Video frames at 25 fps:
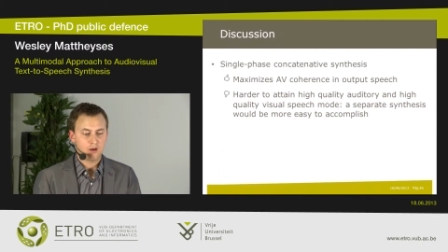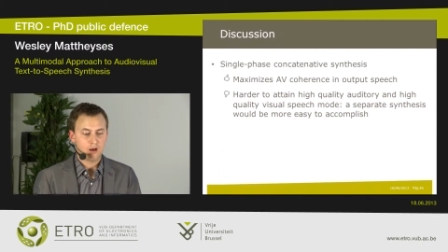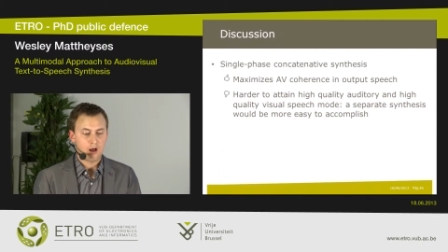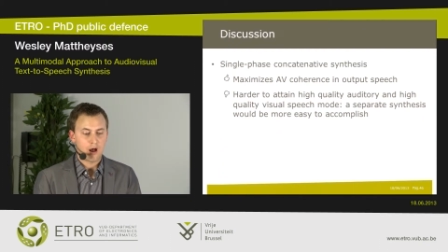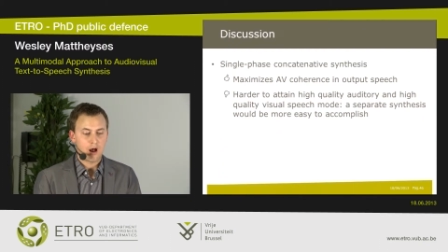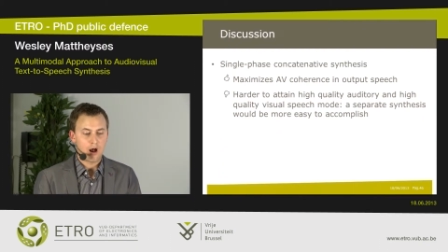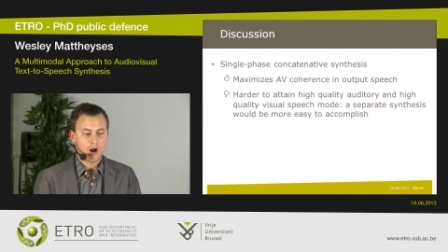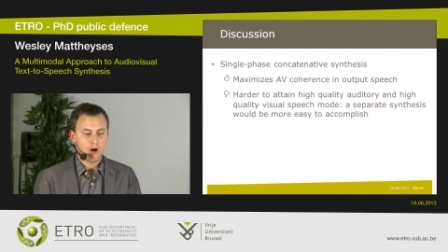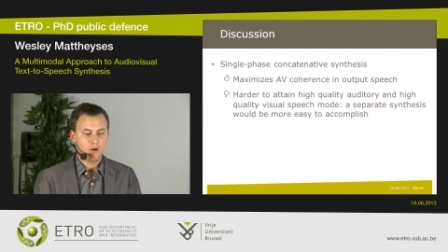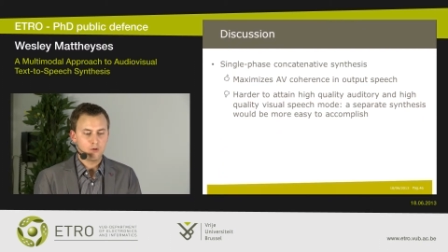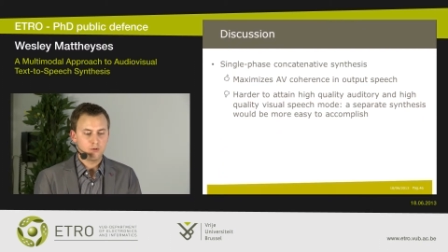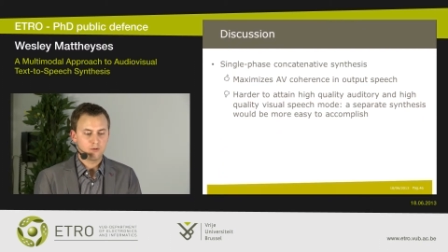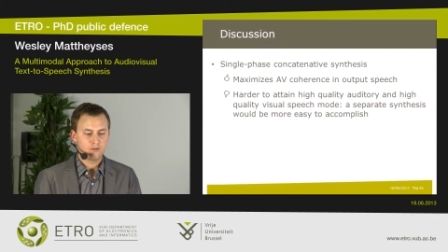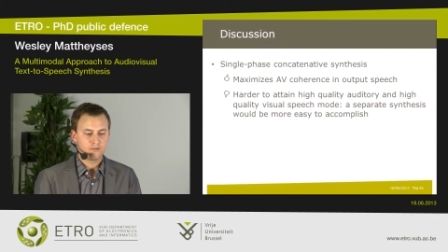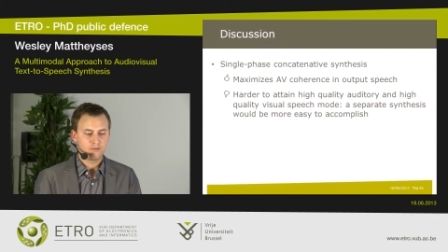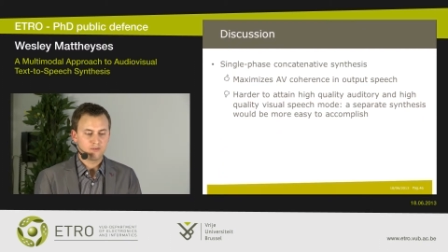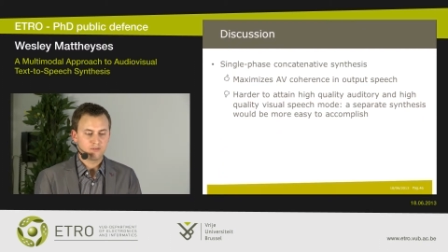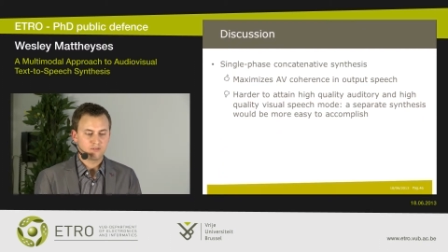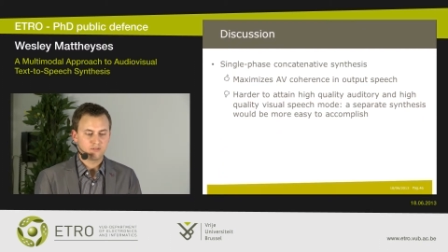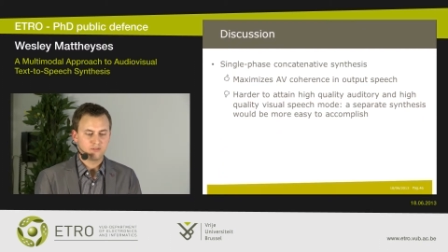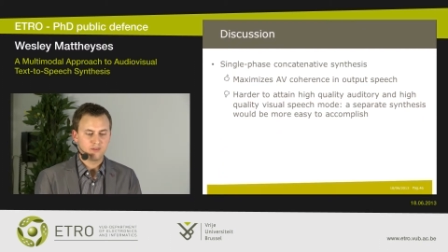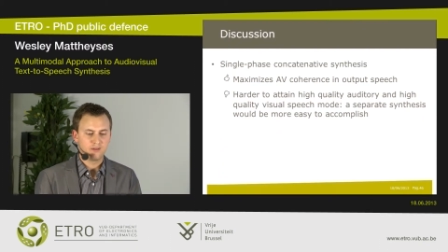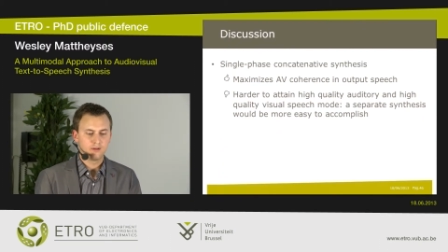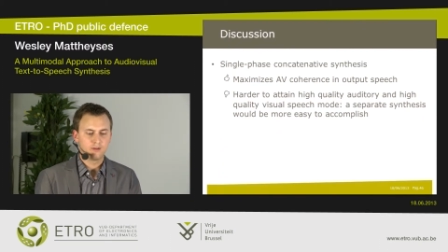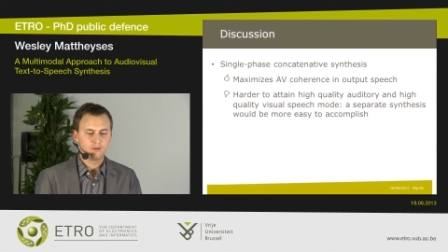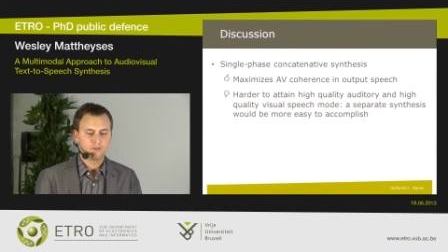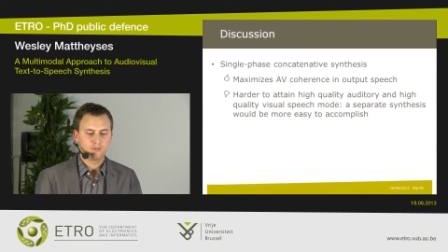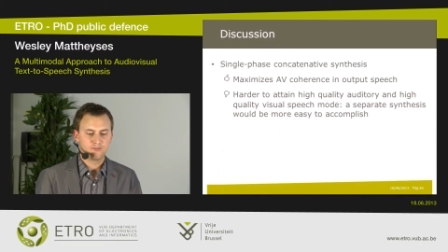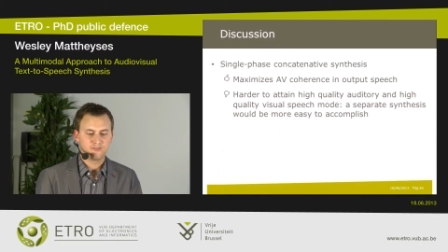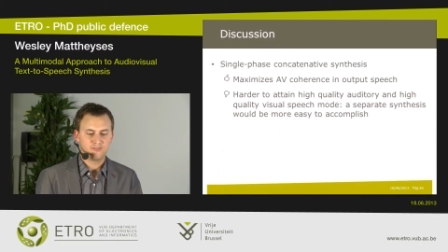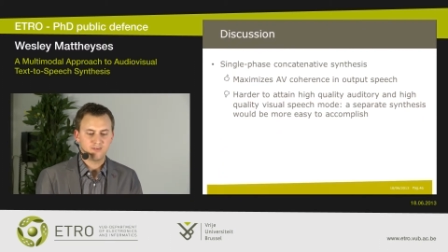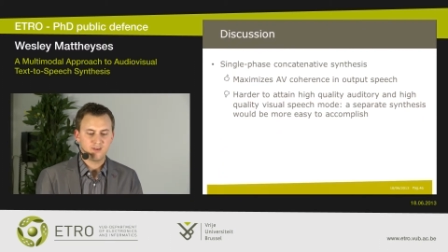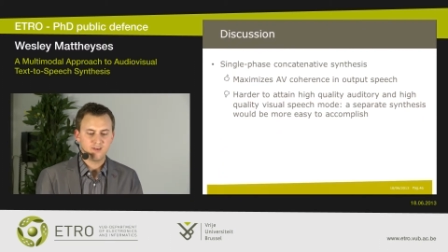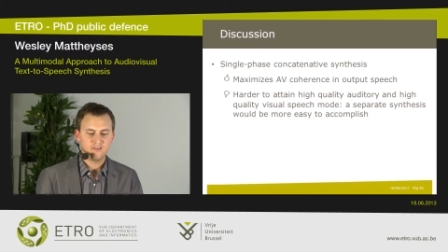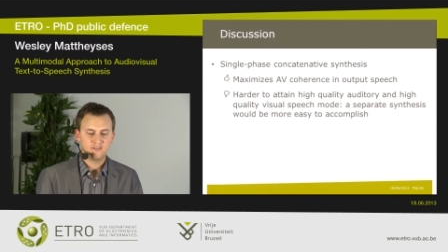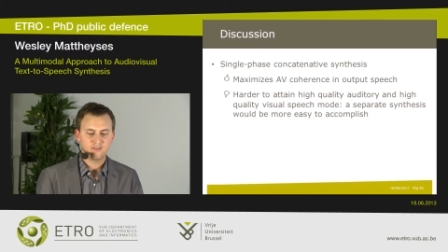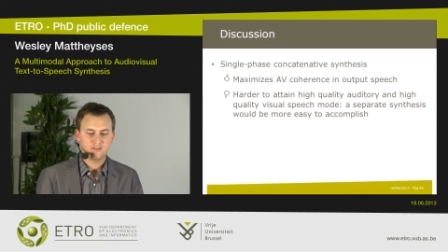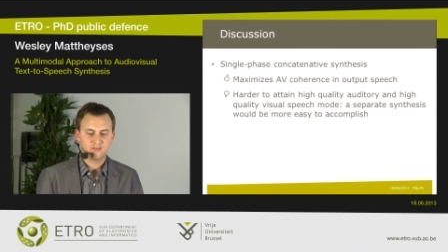how the single
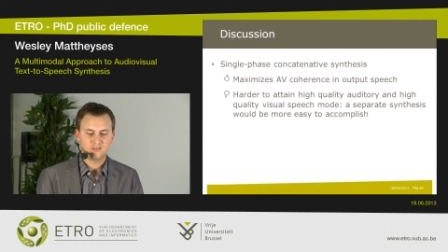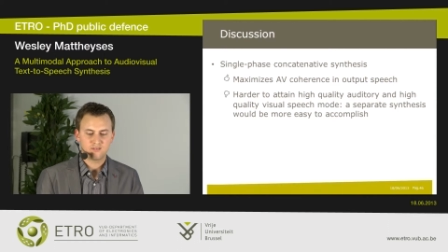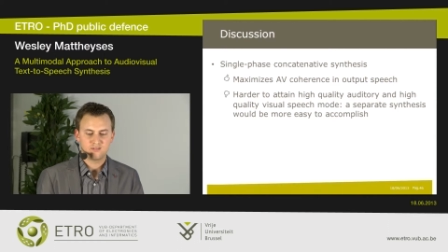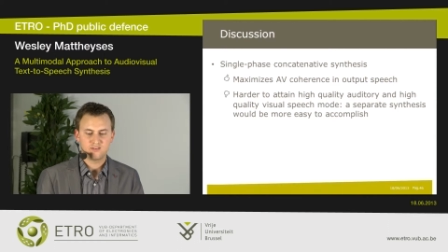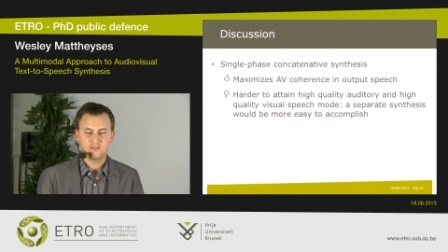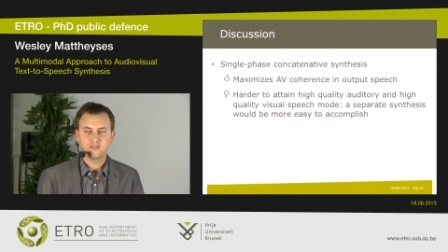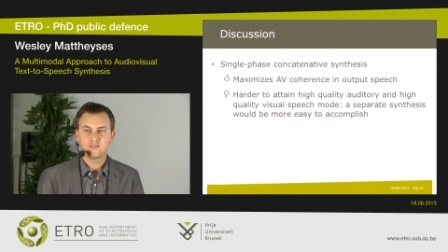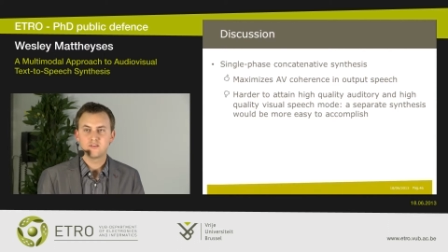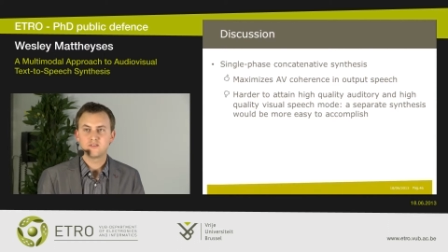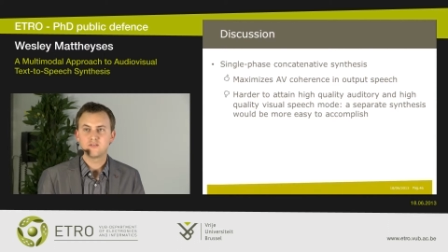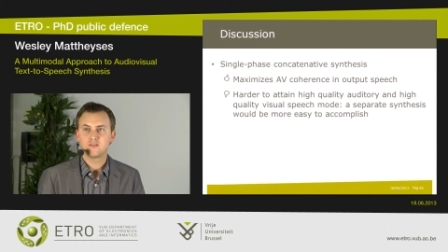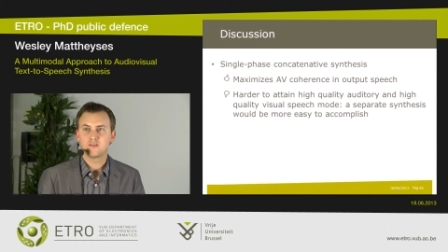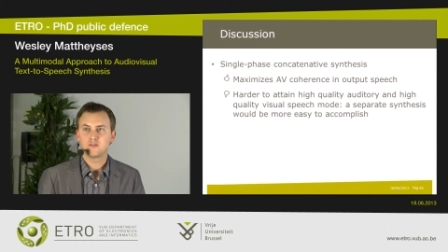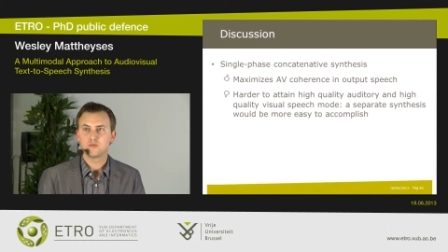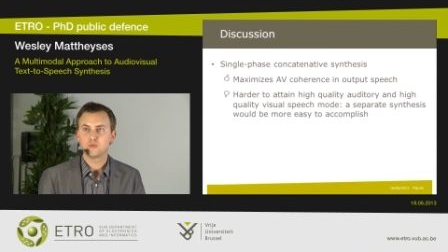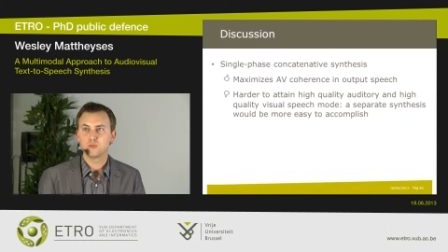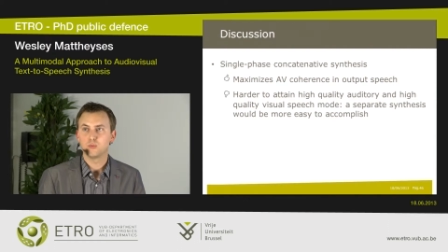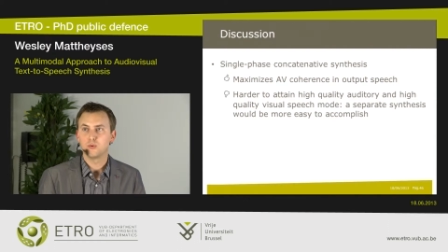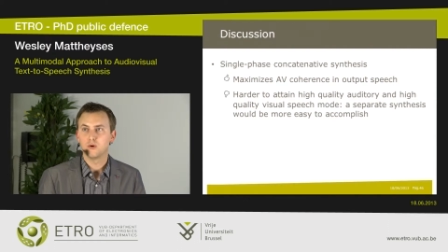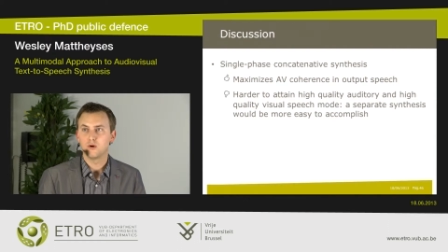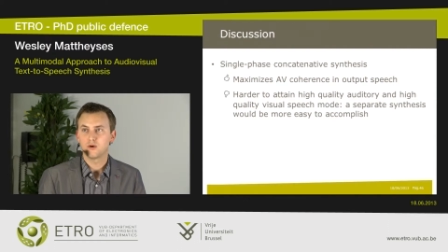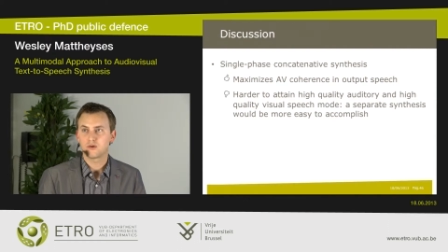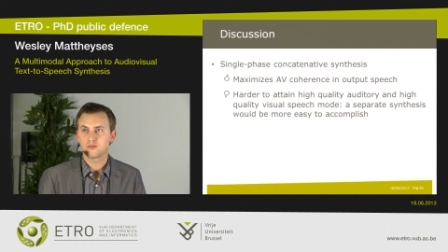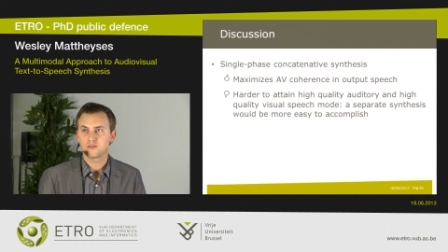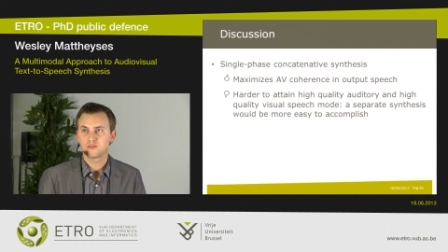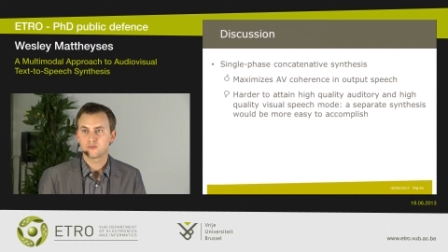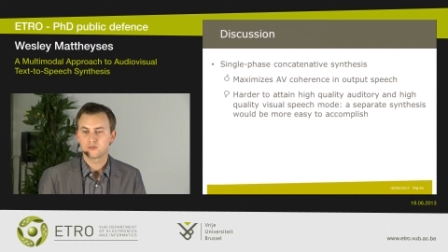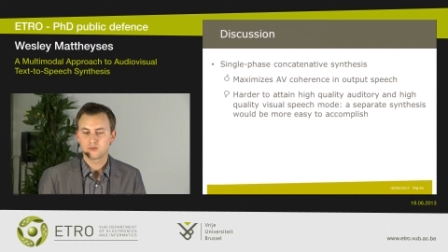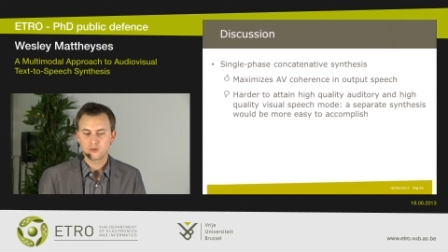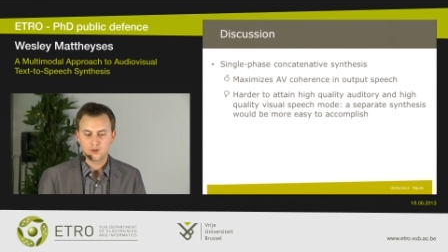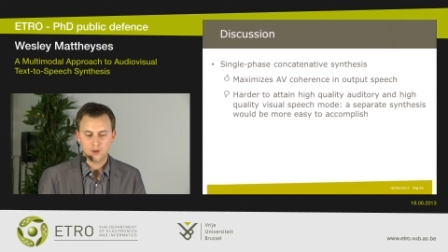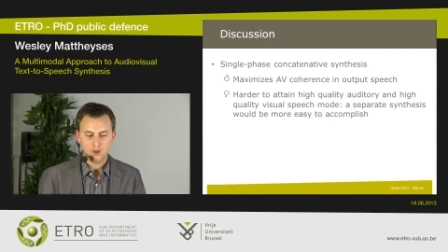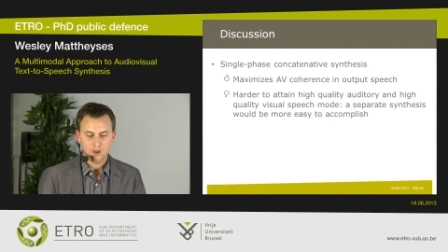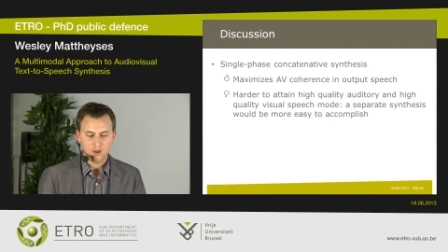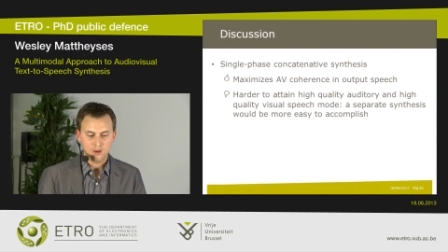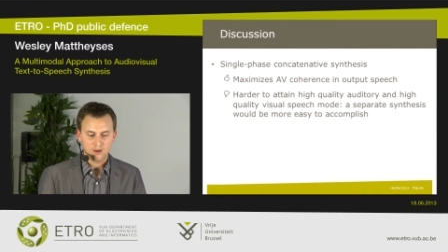phase synthesis works.